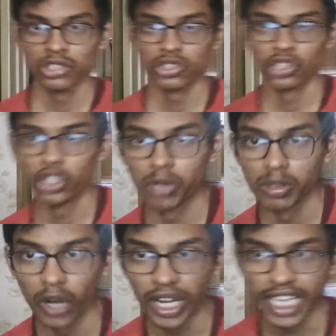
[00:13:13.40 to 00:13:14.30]
so
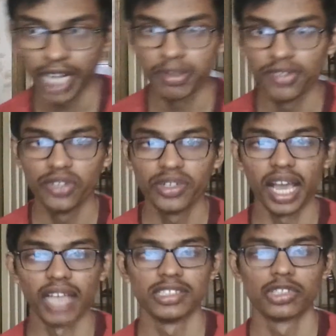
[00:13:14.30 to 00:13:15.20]
human body can be viewed
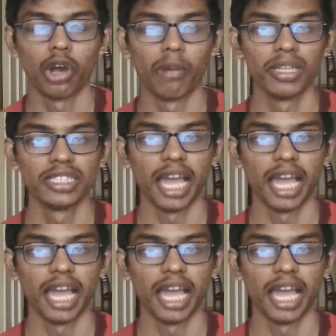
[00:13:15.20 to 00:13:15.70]
as a complex